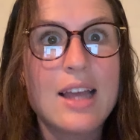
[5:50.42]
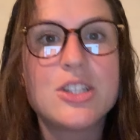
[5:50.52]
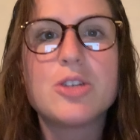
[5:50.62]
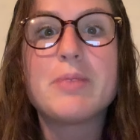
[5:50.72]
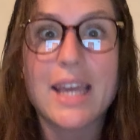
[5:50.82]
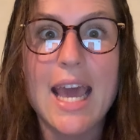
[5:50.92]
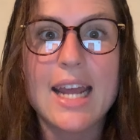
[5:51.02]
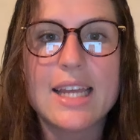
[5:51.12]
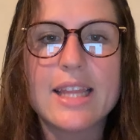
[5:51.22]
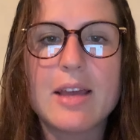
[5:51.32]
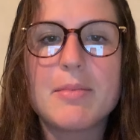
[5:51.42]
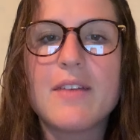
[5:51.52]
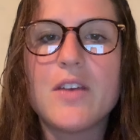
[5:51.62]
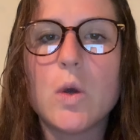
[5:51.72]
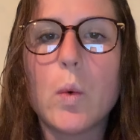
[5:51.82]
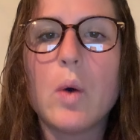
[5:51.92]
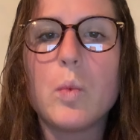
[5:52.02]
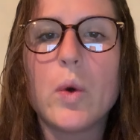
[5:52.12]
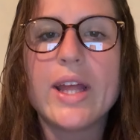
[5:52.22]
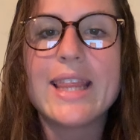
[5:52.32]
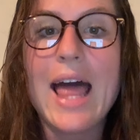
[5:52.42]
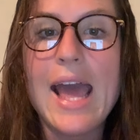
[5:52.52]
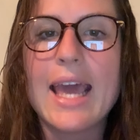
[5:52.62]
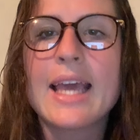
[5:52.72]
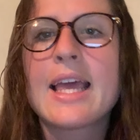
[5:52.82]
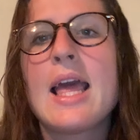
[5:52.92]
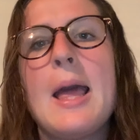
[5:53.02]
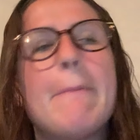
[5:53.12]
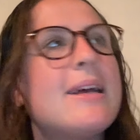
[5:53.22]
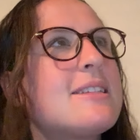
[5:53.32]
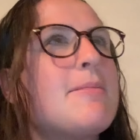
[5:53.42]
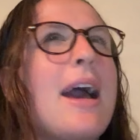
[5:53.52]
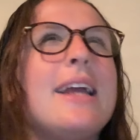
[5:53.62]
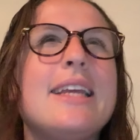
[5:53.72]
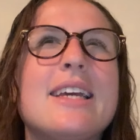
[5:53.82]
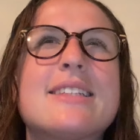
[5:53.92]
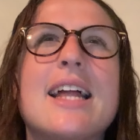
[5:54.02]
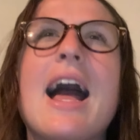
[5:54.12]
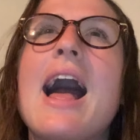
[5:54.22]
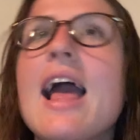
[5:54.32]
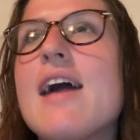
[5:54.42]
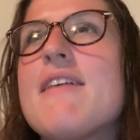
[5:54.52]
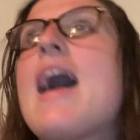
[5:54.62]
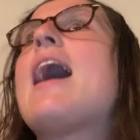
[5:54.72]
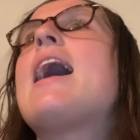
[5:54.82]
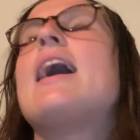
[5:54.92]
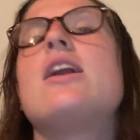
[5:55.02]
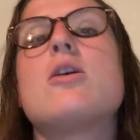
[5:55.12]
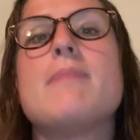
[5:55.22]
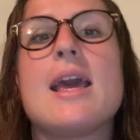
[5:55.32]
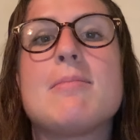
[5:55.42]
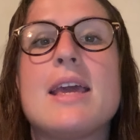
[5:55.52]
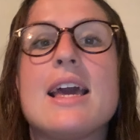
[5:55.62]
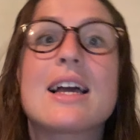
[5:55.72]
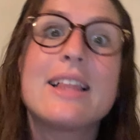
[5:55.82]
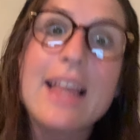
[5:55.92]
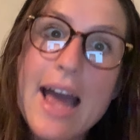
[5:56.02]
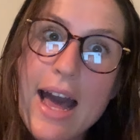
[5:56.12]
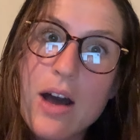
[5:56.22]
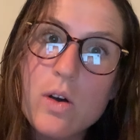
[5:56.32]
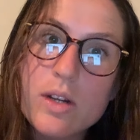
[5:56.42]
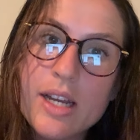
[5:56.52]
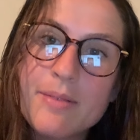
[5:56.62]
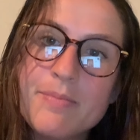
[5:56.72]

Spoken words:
duplicating them if you would like. But some ideas that I have had are maybe a cloud,